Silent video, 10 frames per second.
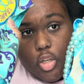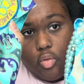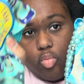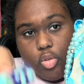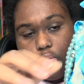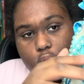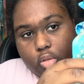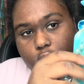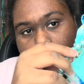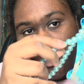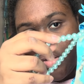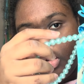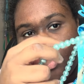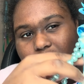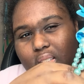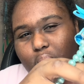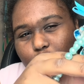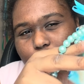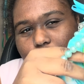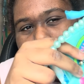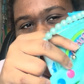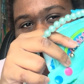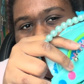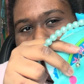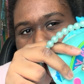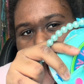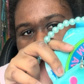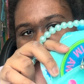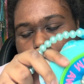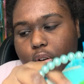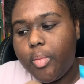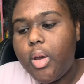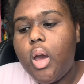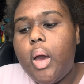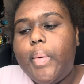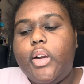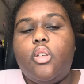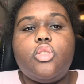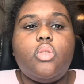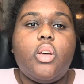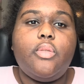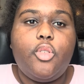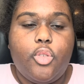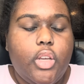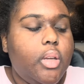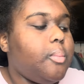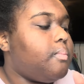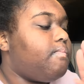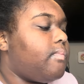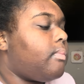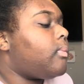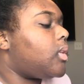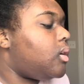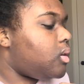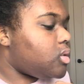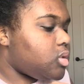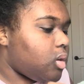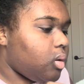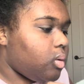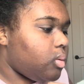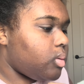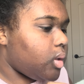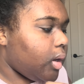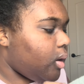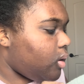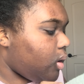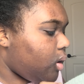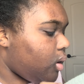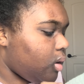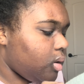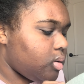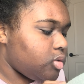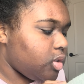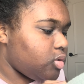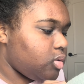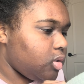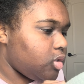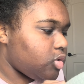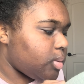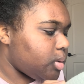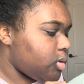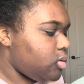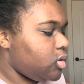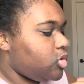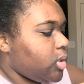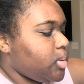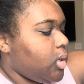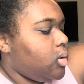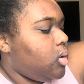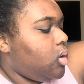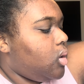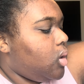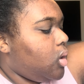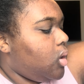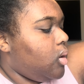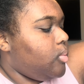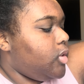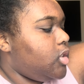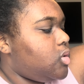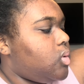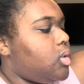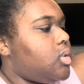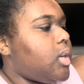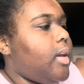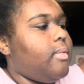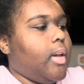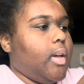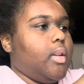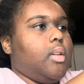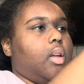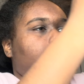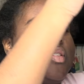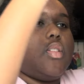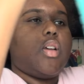of blue. So you can see the blue thing going on. I love blue for him. But I also love green. So, yeah. Should I do the leash straps? I'll do leash straps now. These ones I've had, like, this is